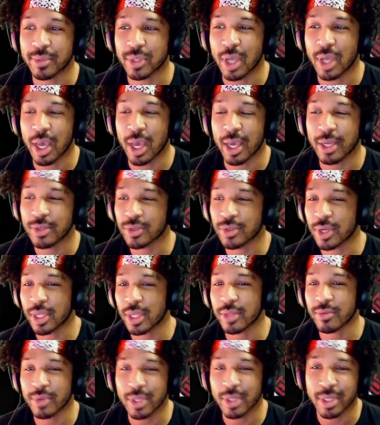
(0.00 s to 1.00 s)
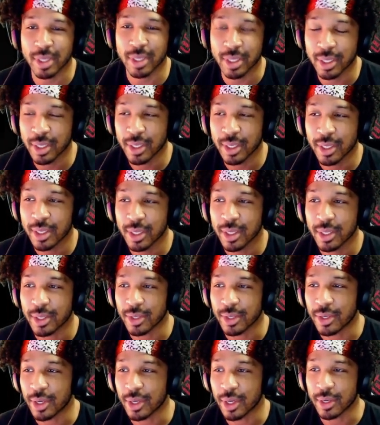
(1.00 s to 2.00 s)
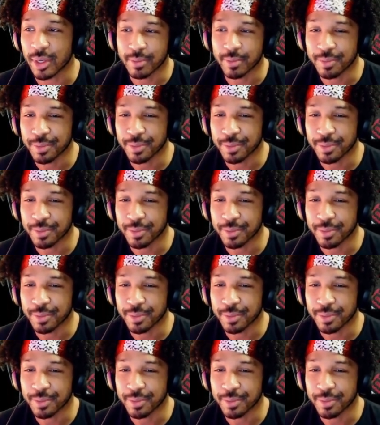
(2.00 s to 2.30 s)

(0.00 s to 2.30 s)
So I ain't trying to really, you know,